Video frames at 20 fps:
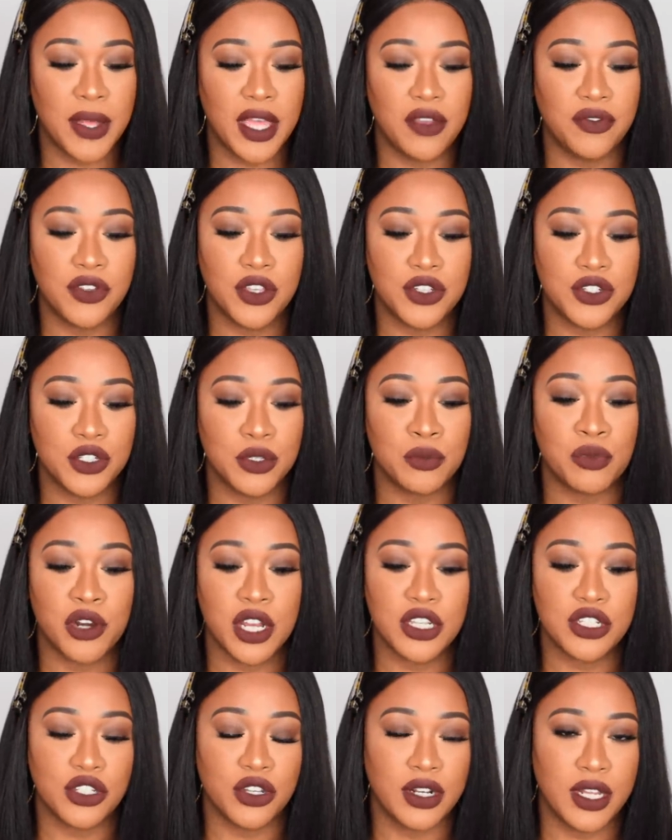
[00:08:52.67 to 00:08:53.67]
but if you do
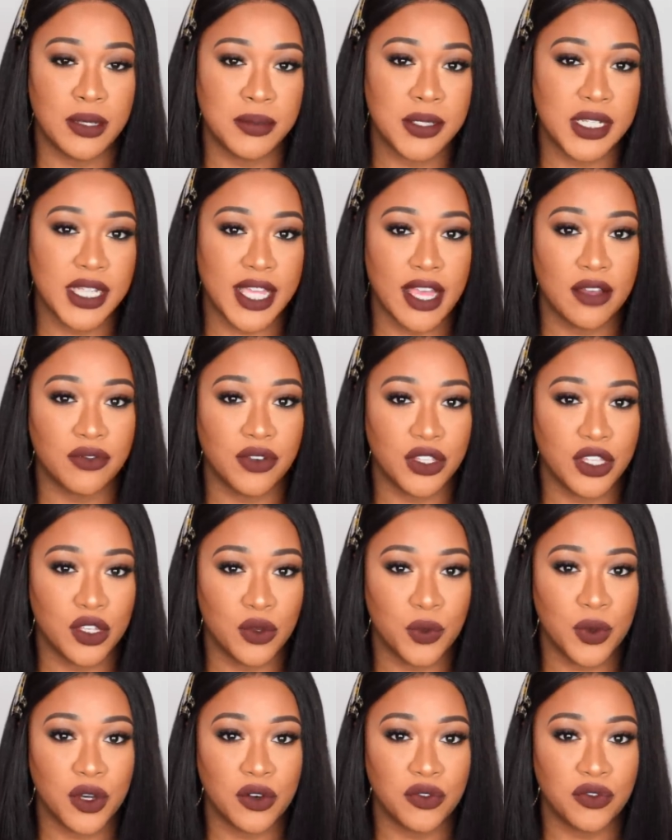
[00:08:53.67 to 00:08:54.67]
press your lips together
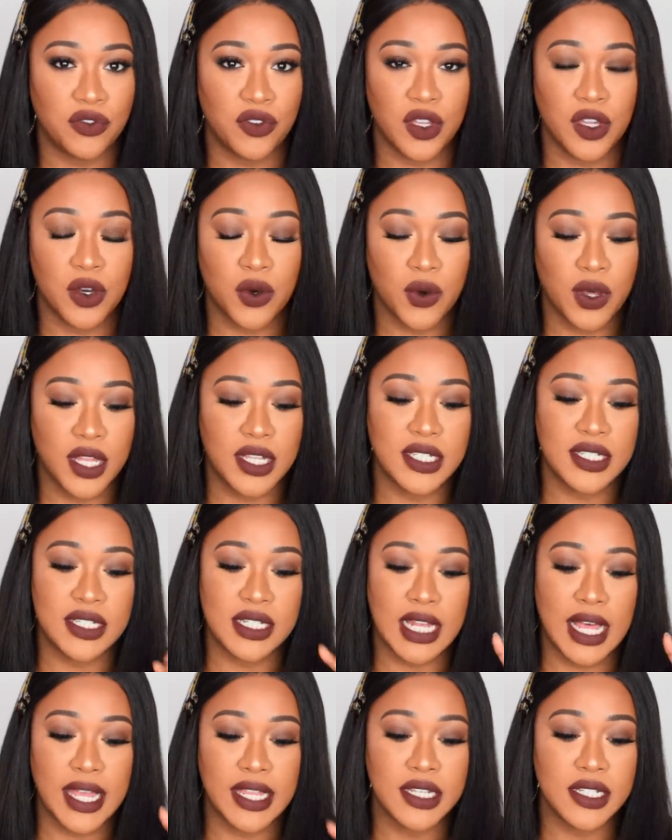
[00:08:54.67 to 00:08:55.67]
you will feel a
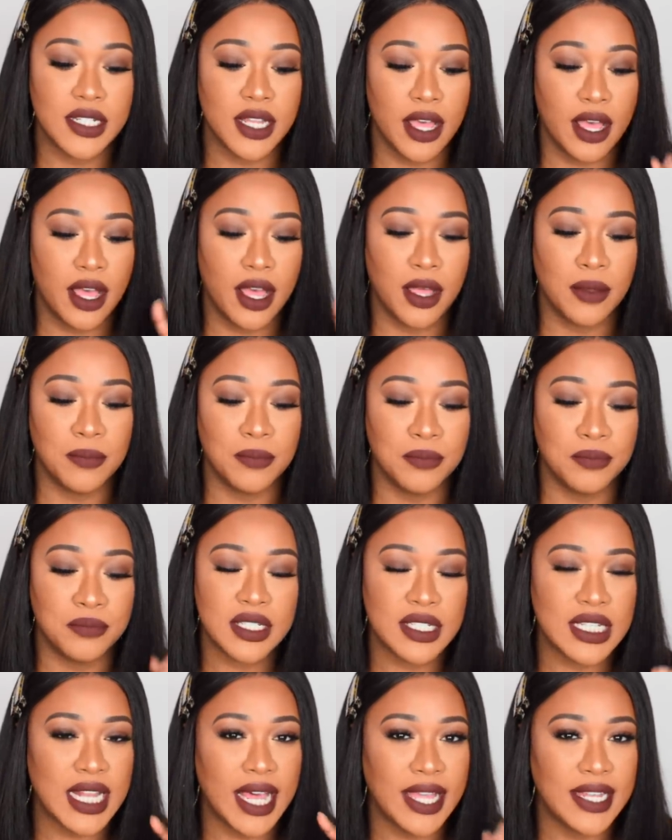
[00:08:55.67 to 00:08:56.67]
slight
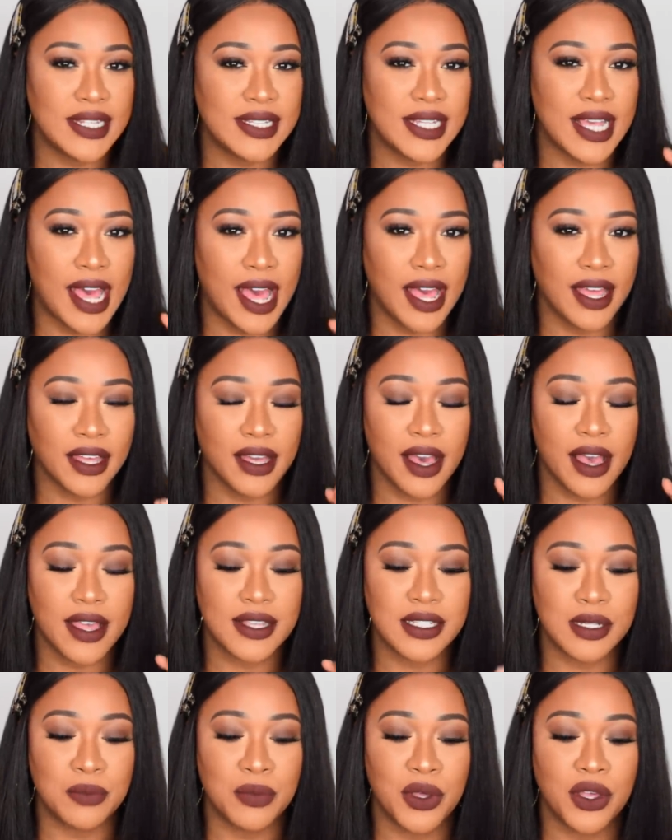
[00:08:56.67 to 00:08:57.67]
tack,
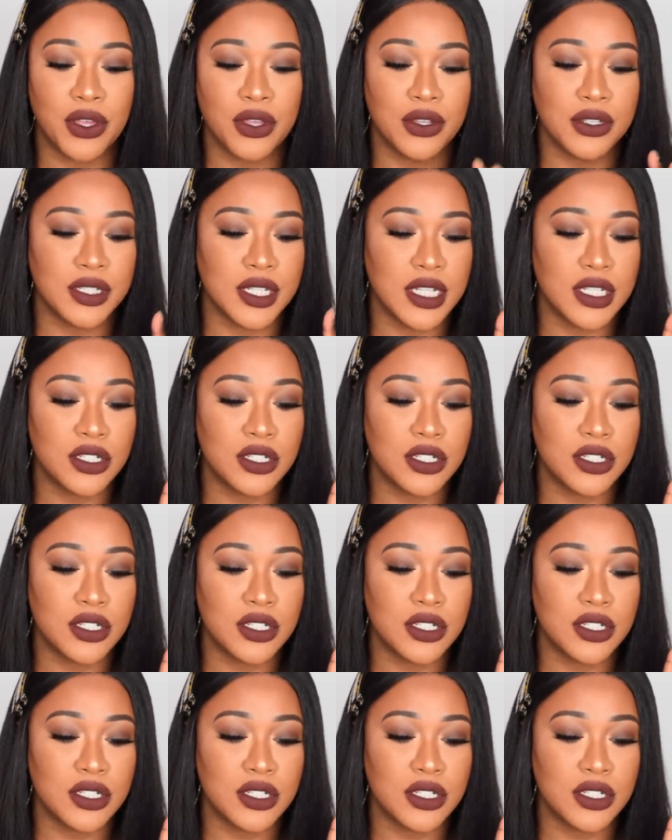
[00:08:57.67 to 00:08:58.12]
I suppose.